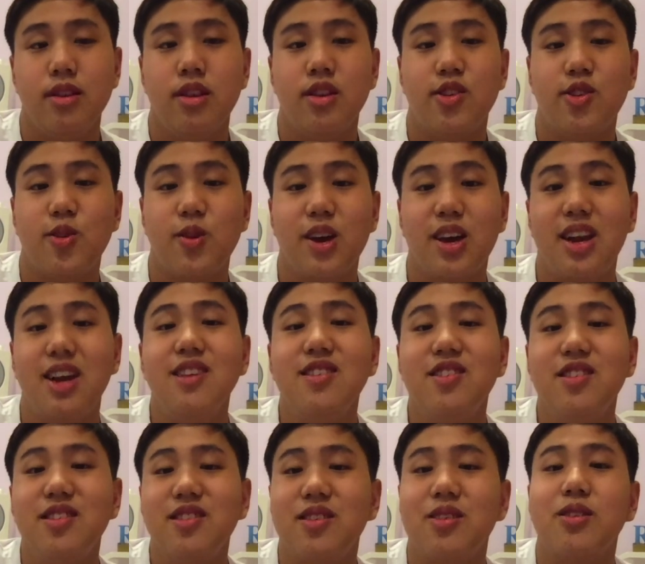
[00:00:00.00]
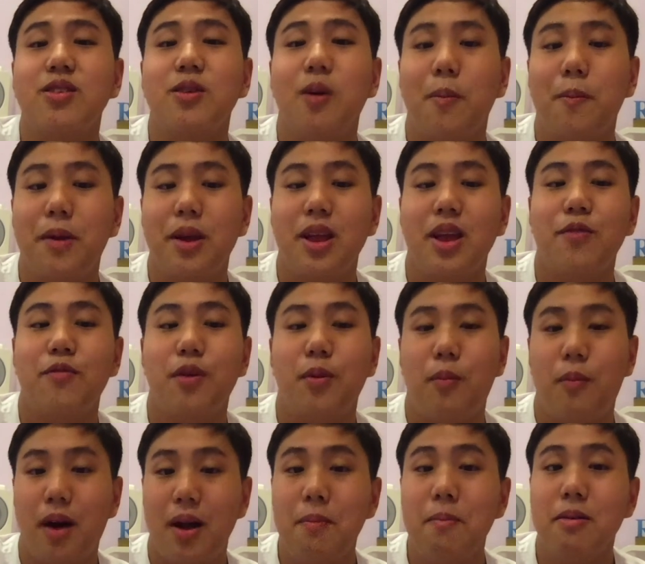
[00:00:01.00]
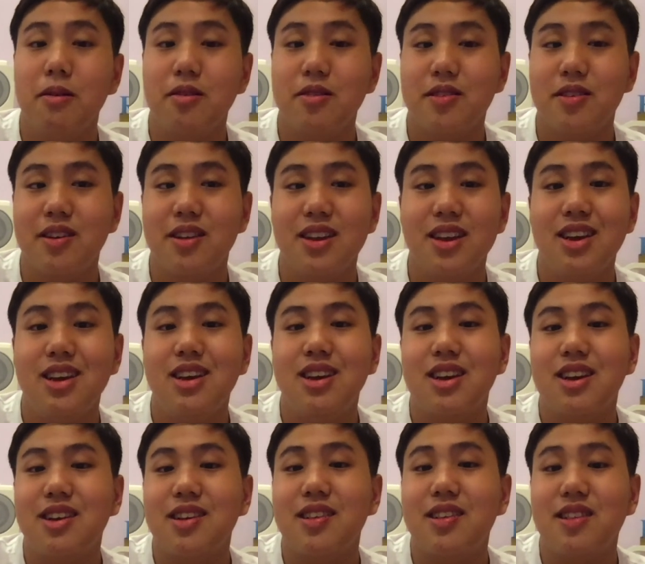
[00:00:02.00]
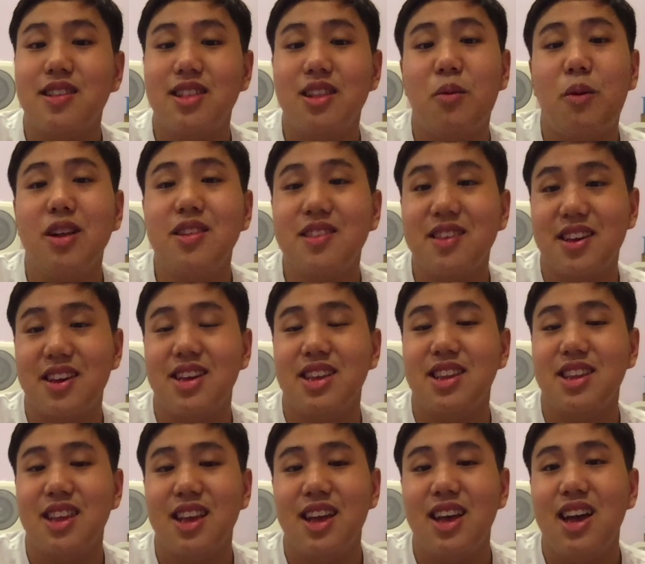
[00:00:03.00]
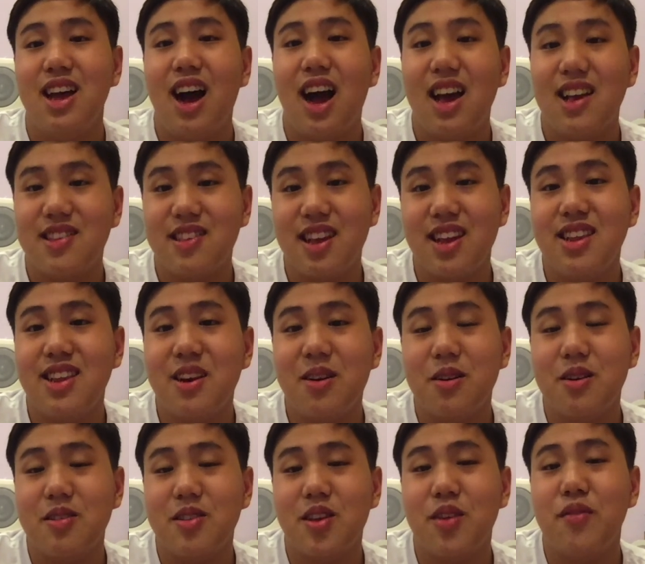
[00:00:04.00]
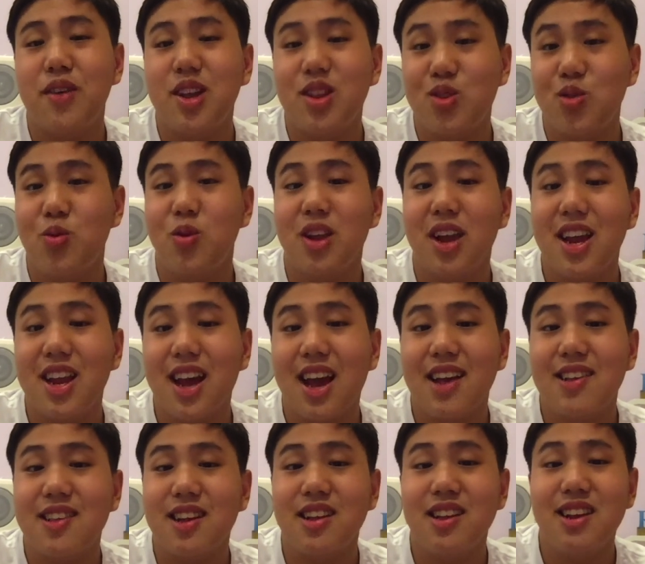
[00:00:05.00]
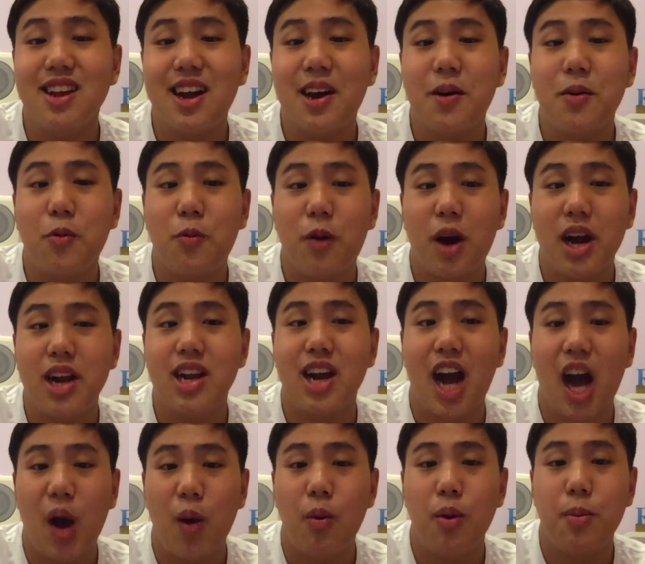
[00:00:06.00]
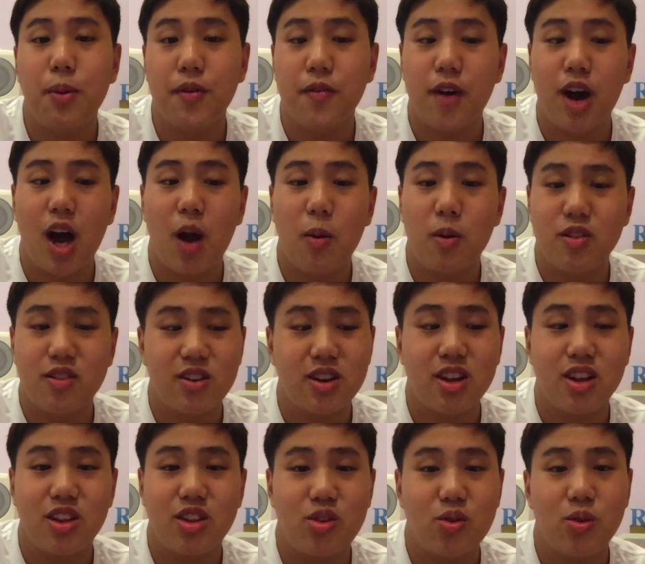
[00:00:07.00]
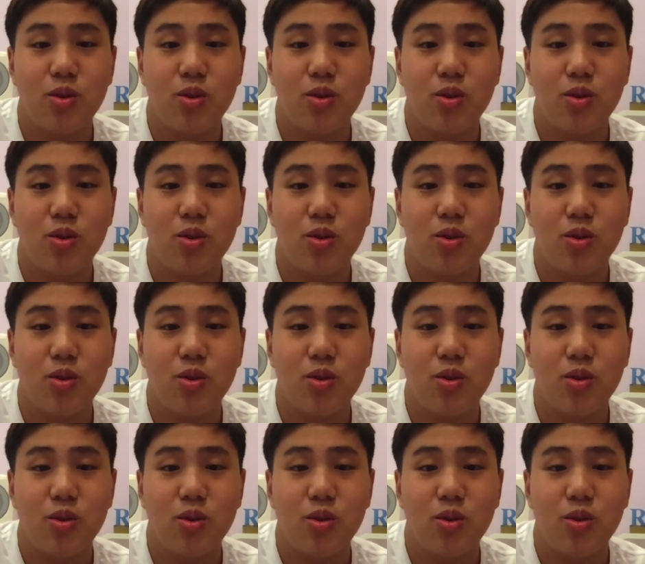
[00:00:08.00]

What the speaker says: So yeah, that's just an opinion from one person. Because once again, I sent out the survey too late. I sent it out 1 hour before I was going to do